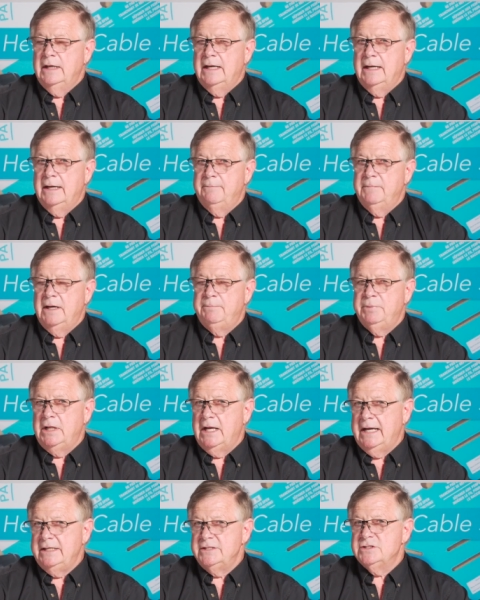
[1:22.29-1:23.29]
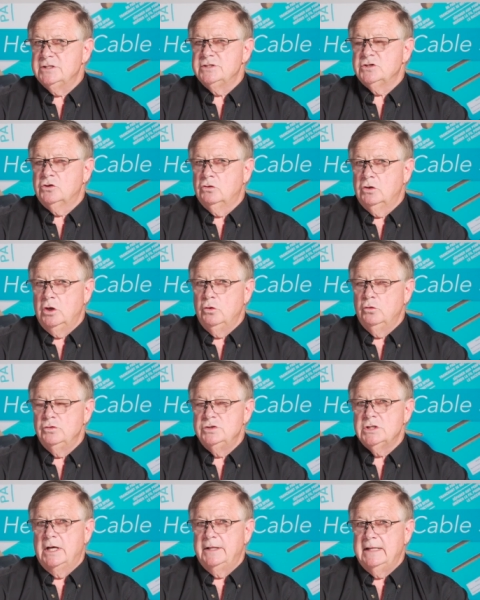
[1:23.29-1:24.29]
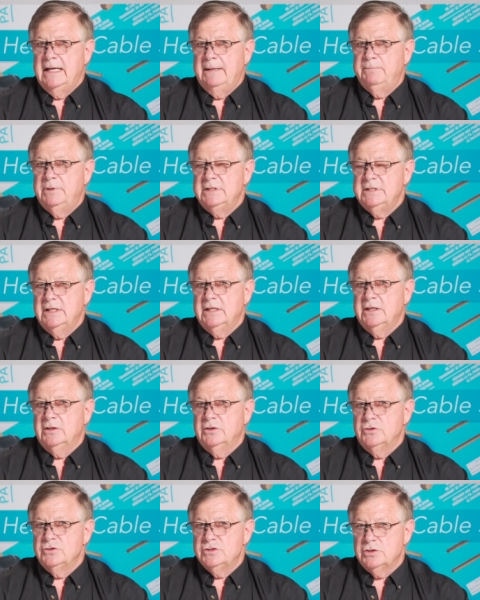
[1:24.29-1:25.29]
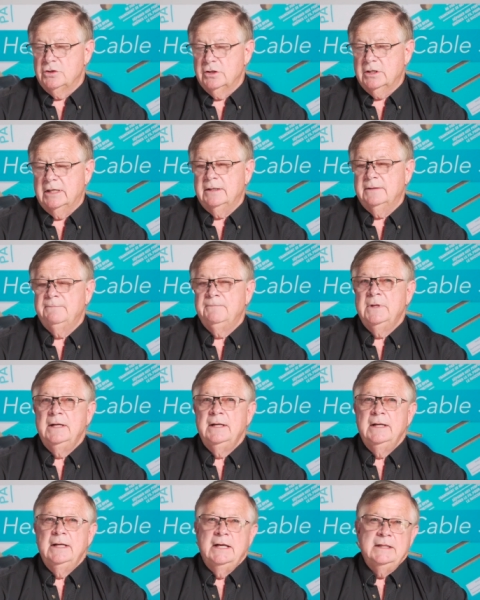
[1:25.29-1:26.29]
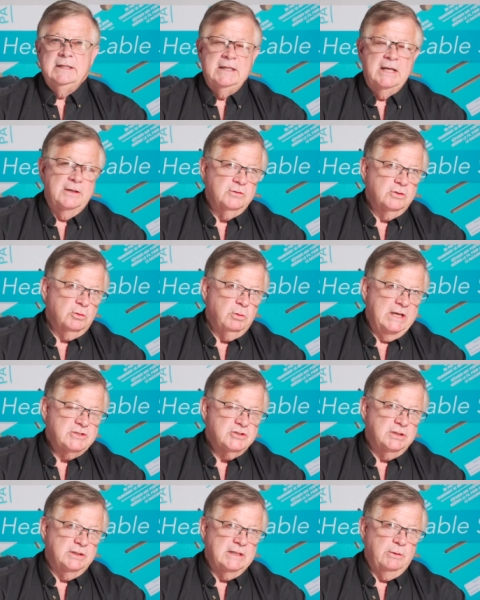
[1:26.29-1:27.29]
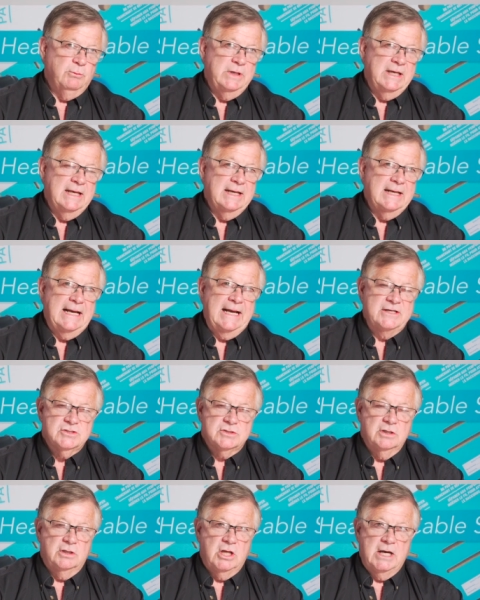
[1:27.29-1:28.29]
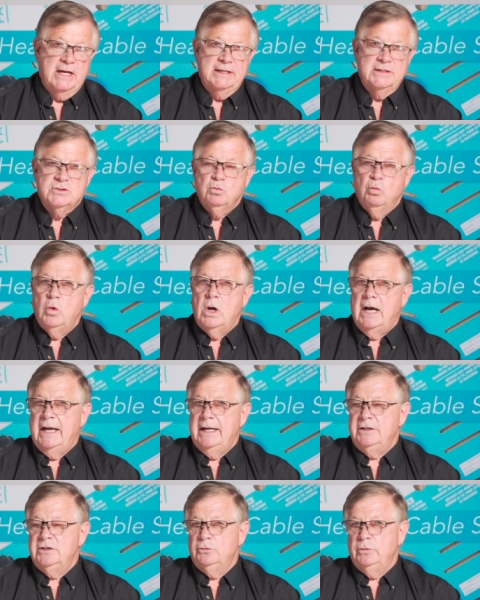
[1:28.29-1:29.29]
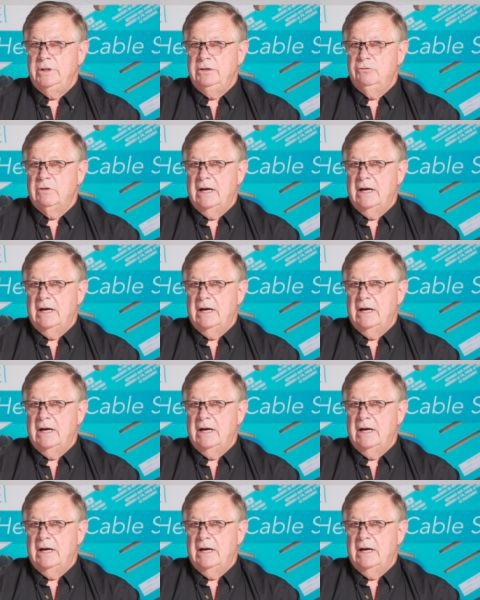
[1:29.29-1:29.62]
um, appliances or loads on that particular circuit. The other question that we get asked a lot is why do we